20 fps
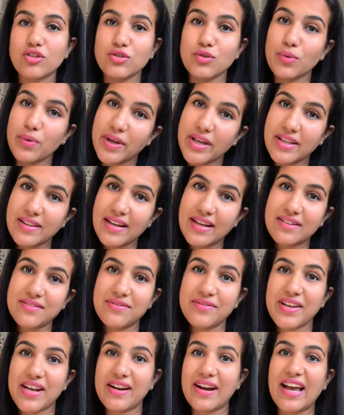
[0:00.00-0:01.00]
knowing that
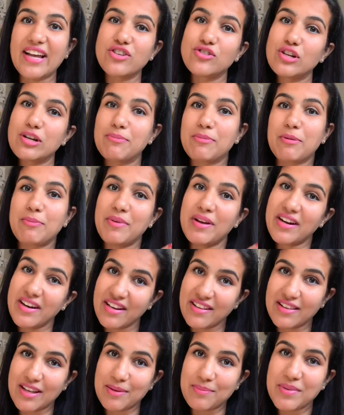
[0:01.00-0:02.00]
we are actually preparing
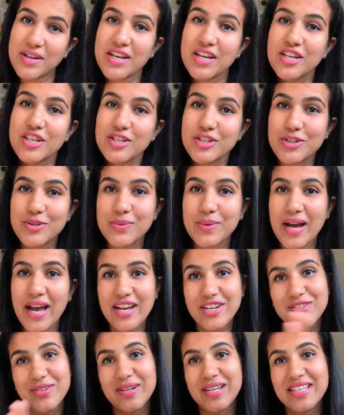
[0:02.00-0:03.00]
them to
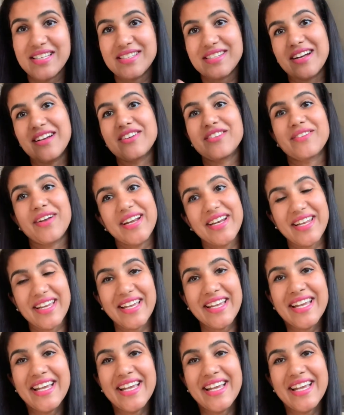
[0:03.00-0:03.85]
actually start writing